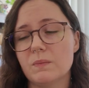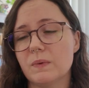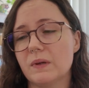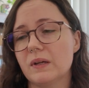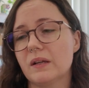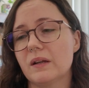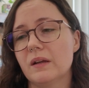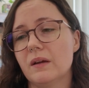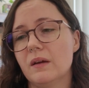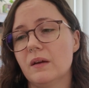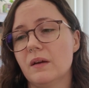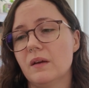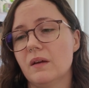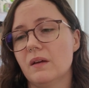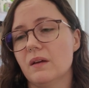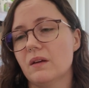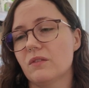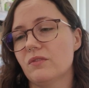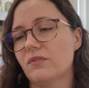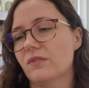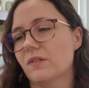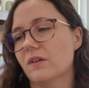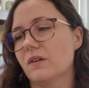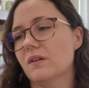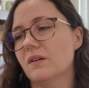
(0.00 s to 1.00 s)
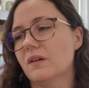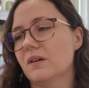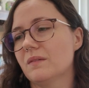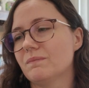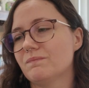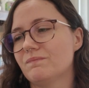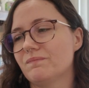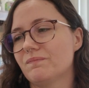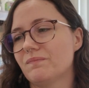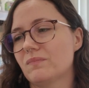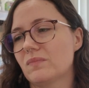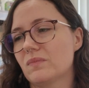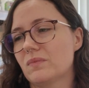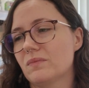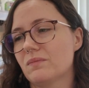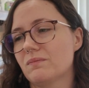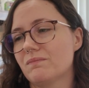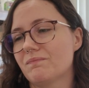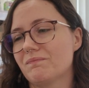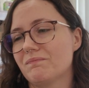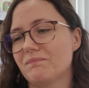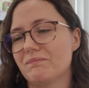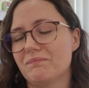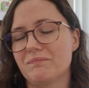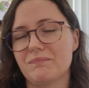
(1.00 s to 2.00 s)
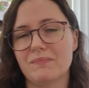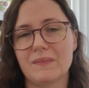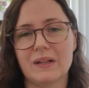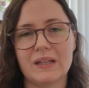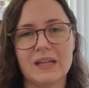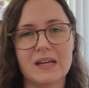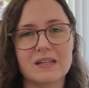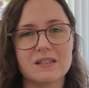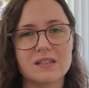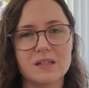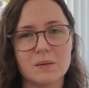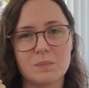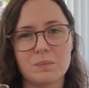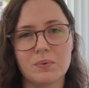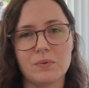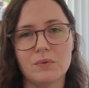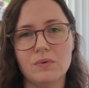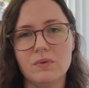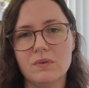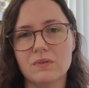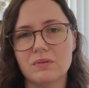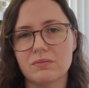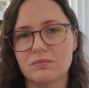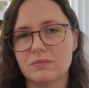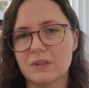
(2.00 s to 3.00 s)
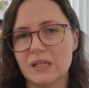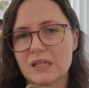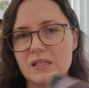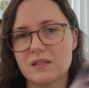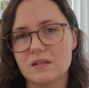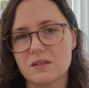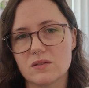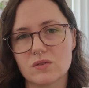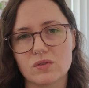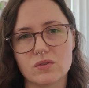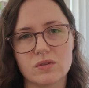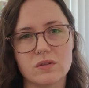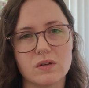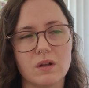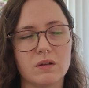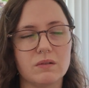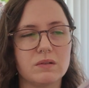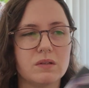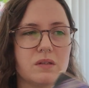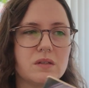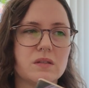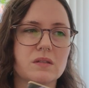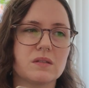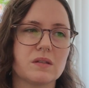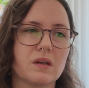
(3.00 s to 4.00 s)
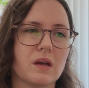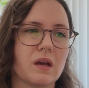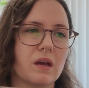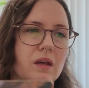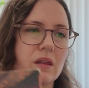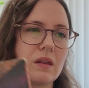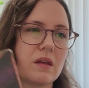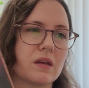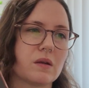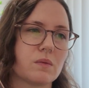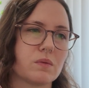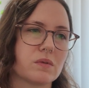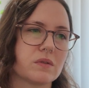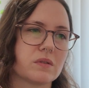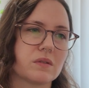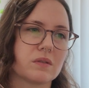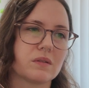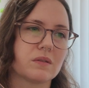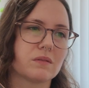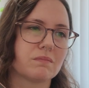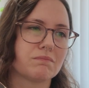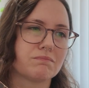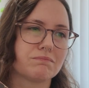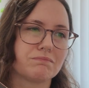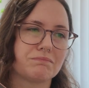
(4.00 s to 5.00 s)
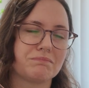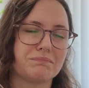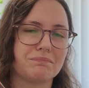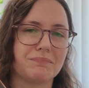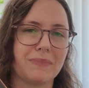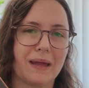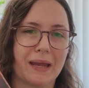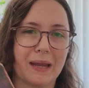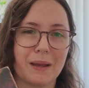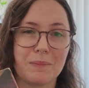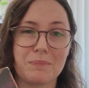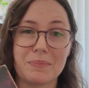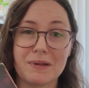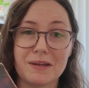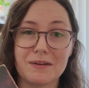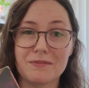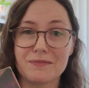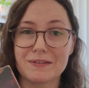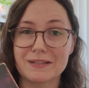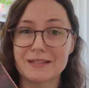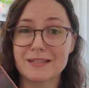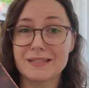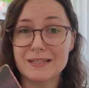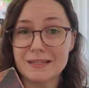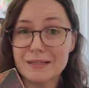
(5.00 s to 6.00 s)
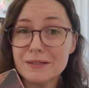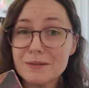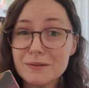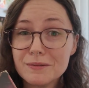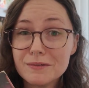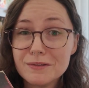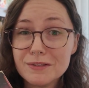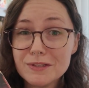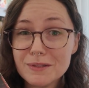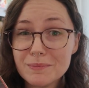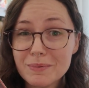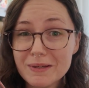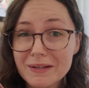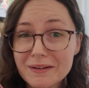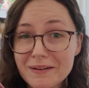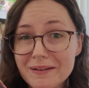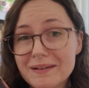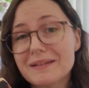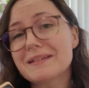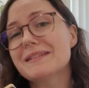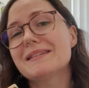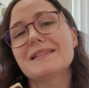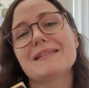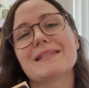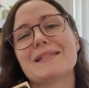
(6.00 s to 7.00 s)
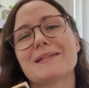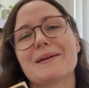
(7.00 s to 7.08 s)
But for a classic book, less than $2, I think was a bit of a steal, to be honest.